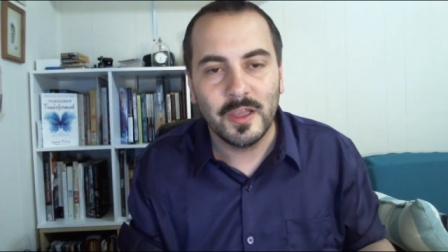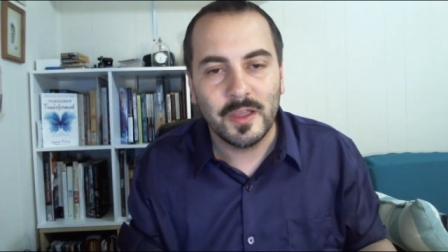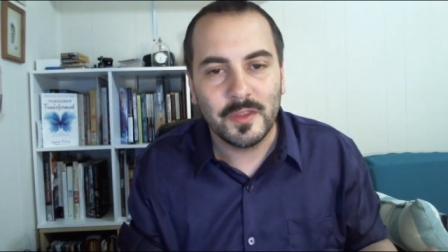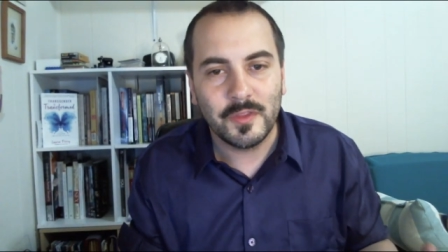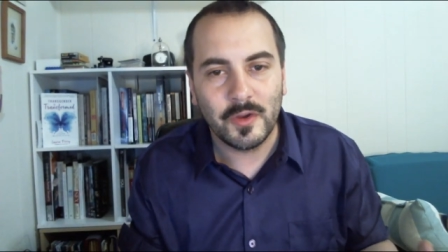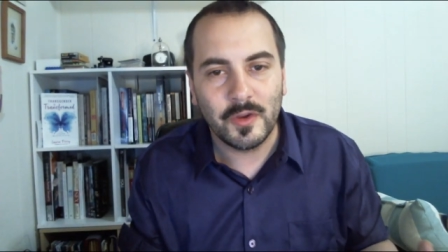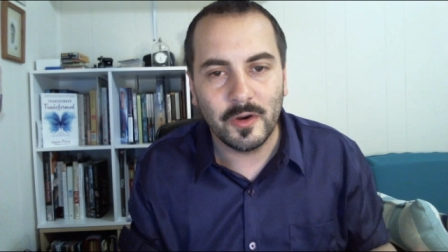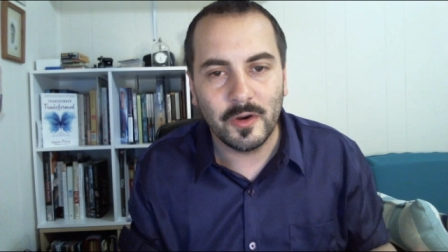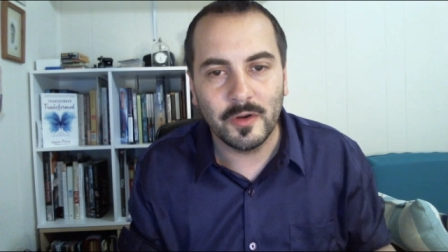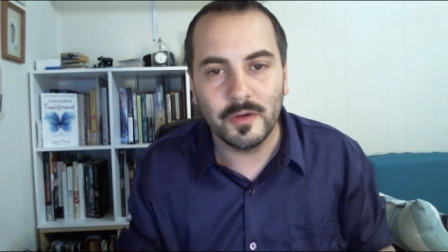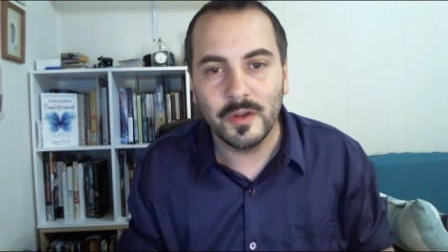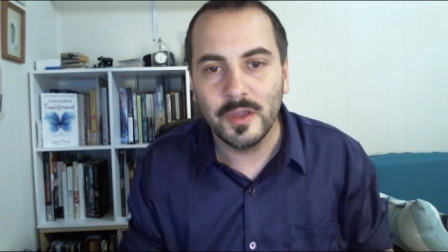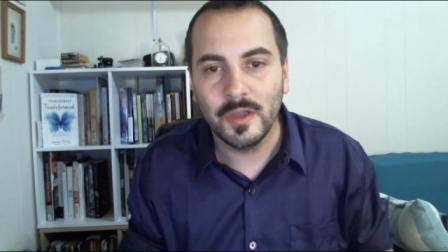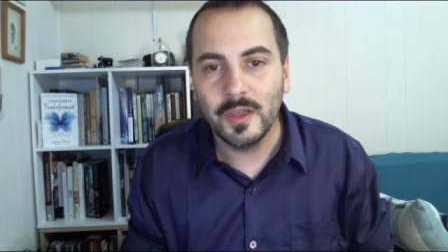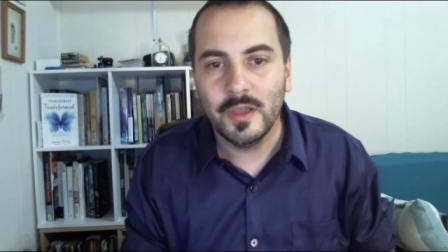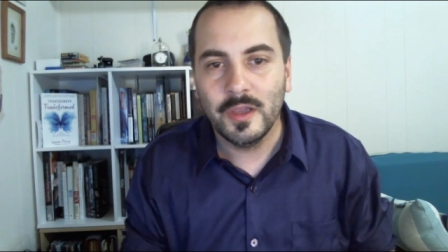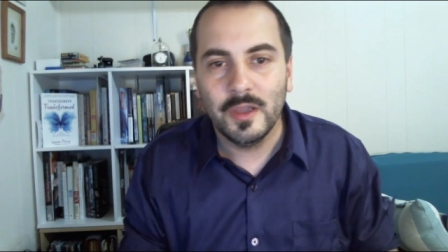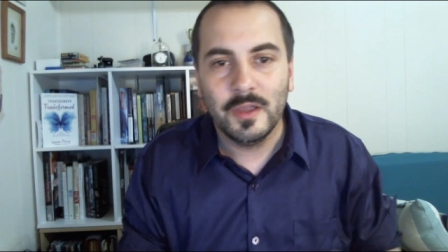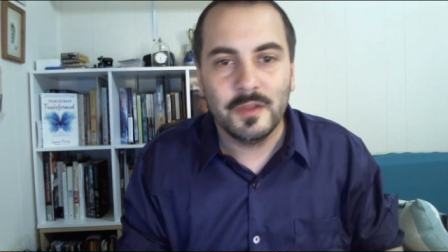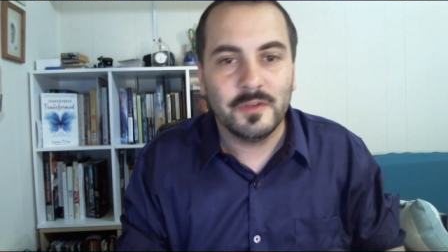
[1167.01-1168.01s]
there are
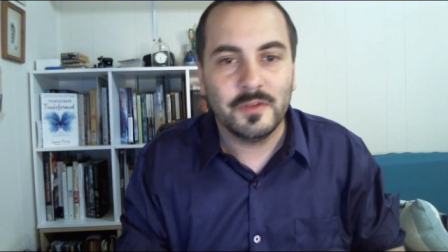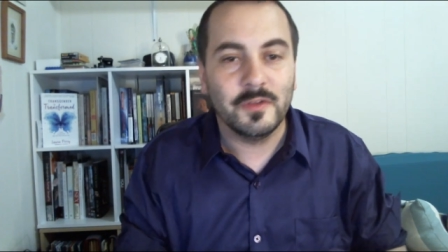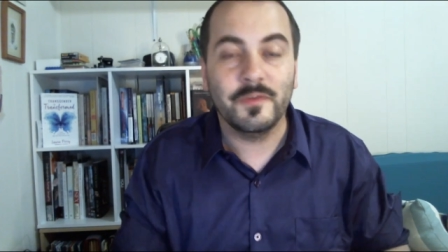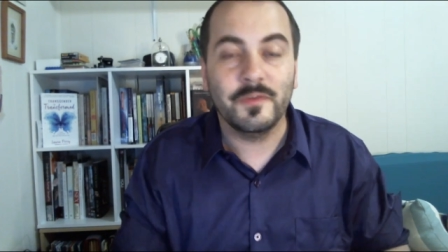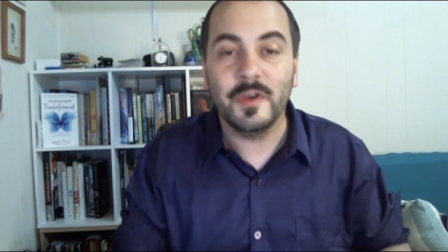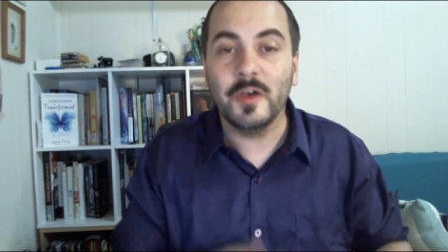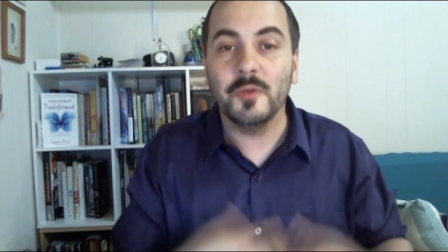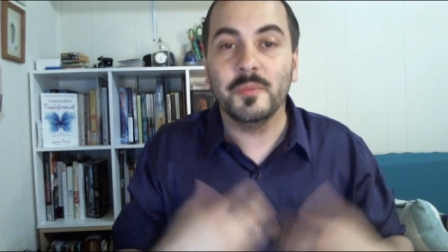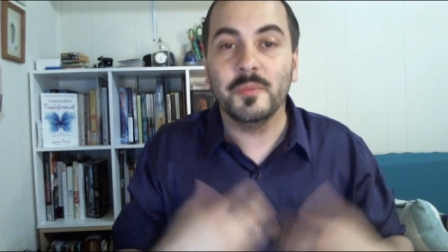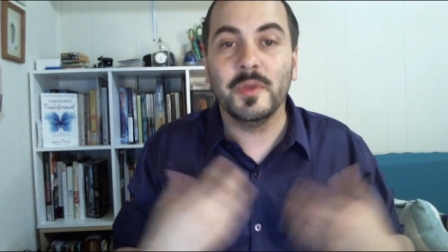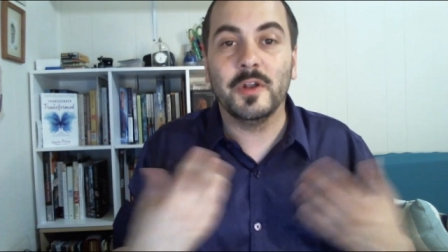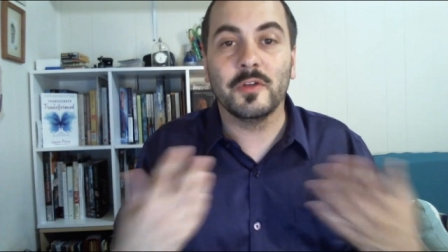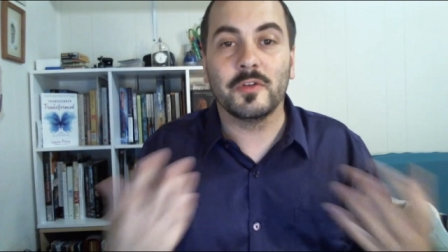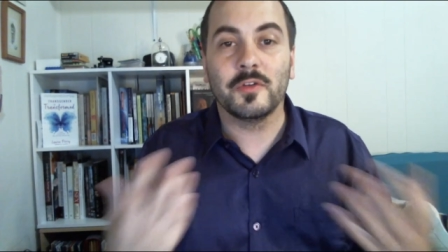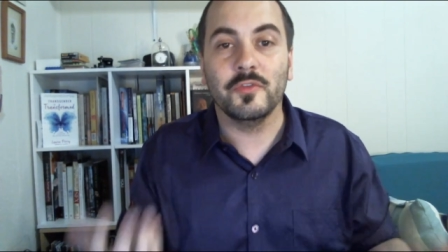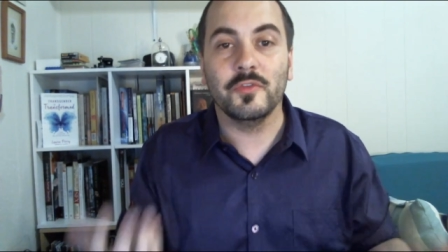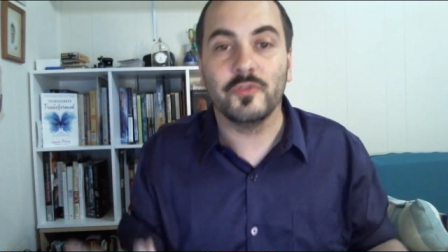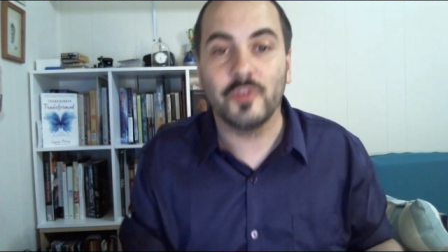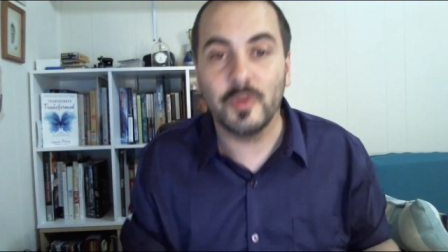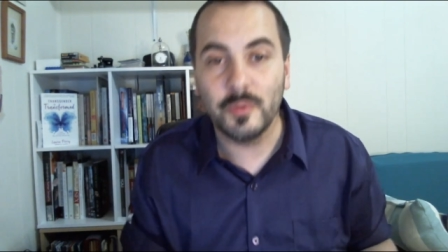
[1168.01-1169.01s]
developmental
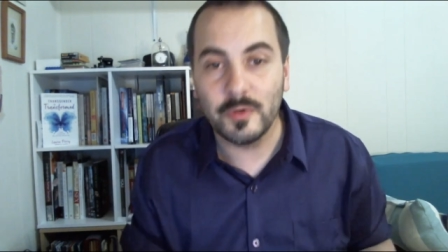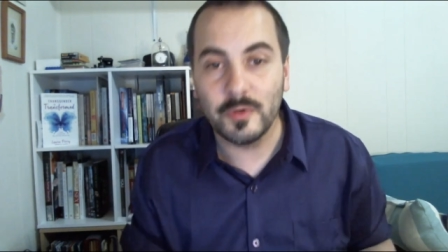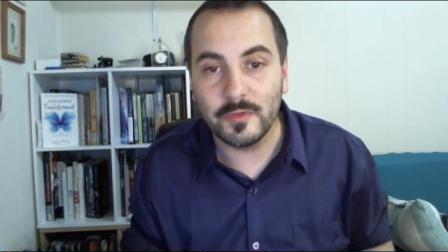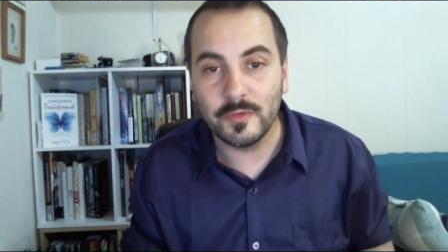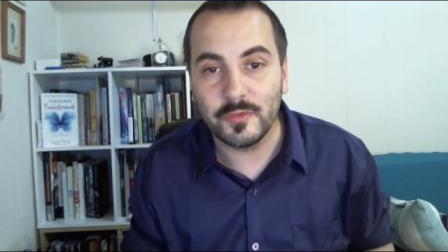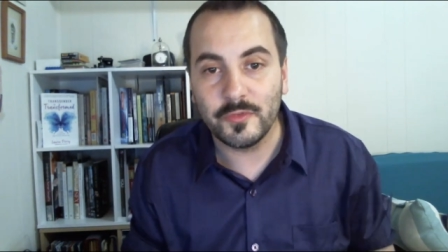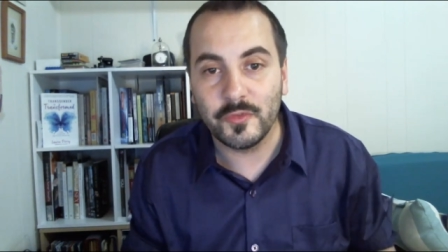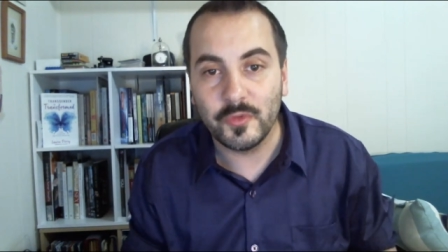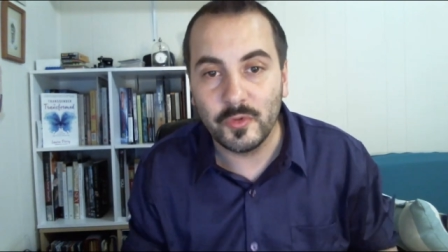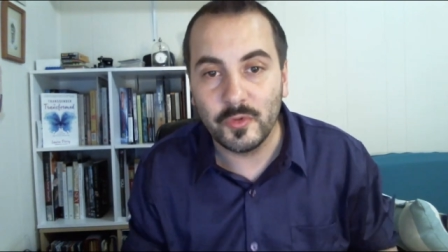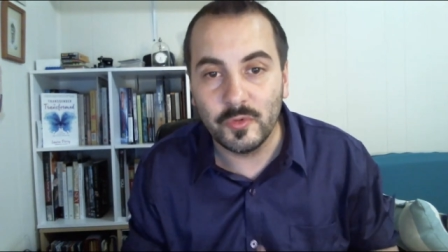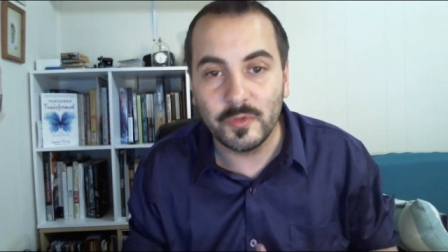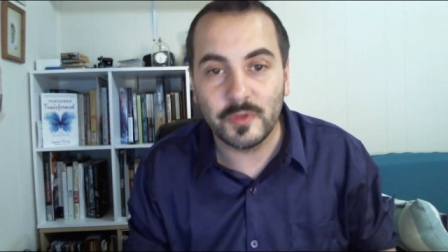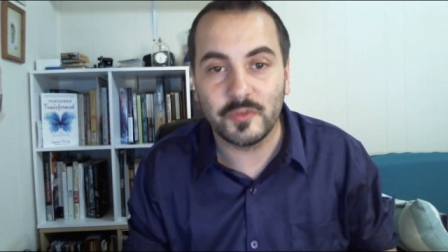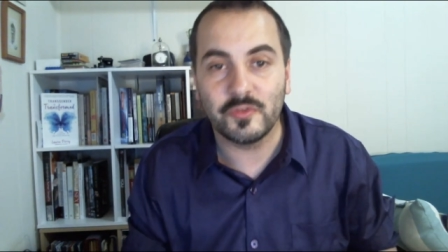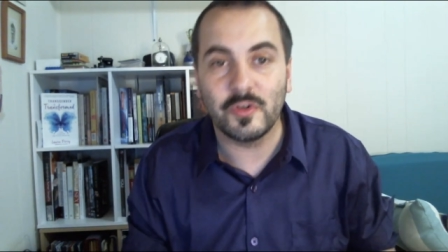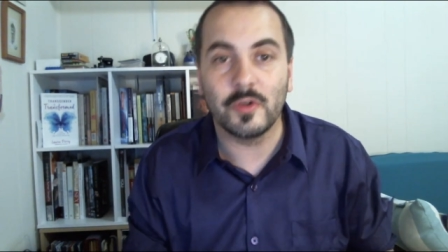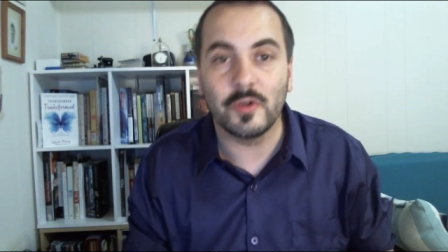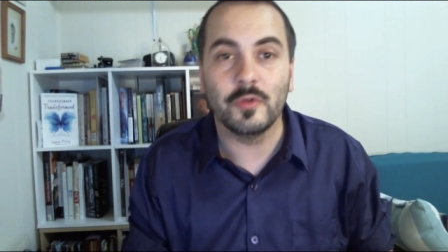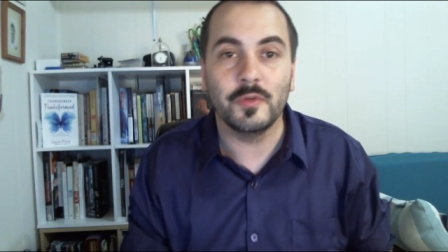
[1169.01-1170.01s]
contributors to the
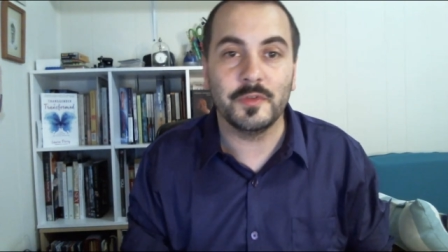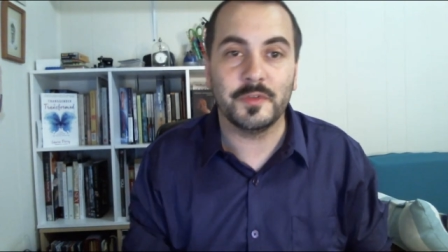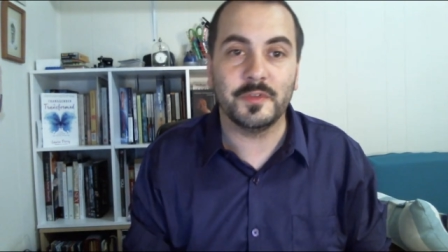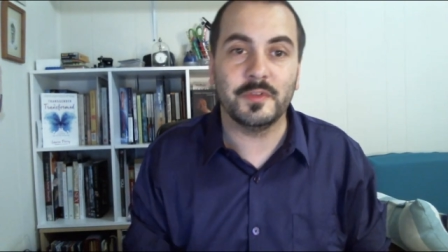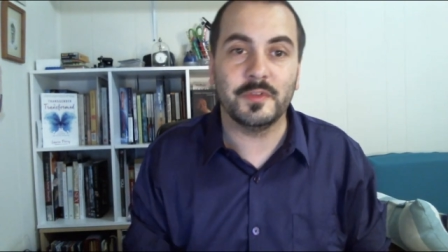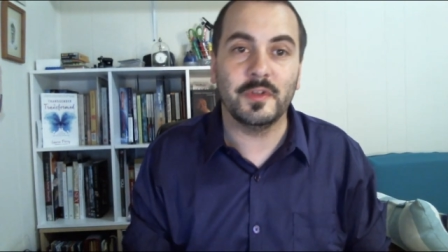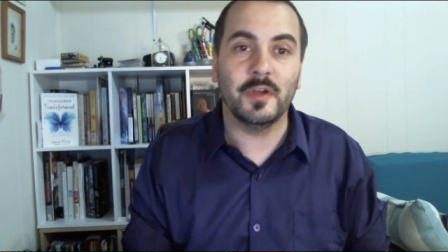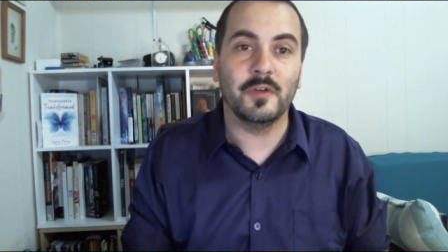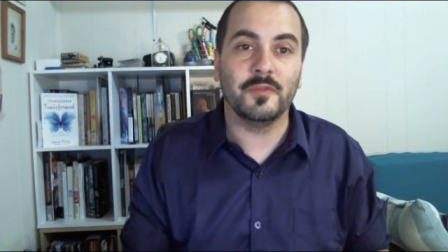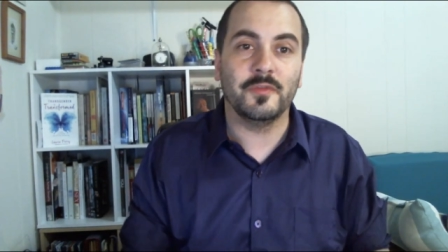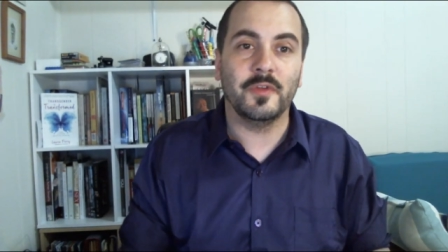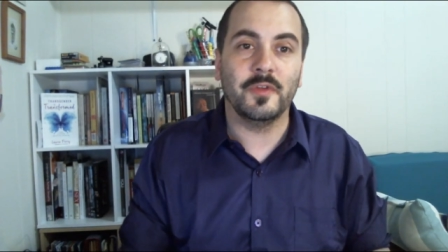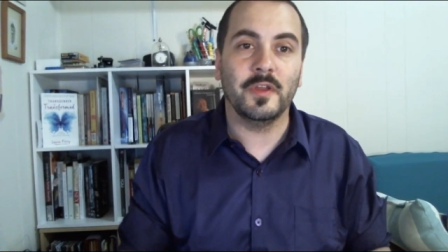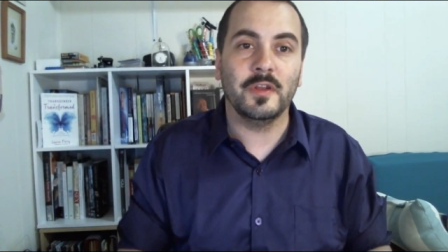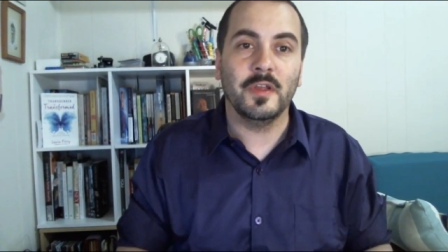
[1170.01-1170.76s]
struggle itself and,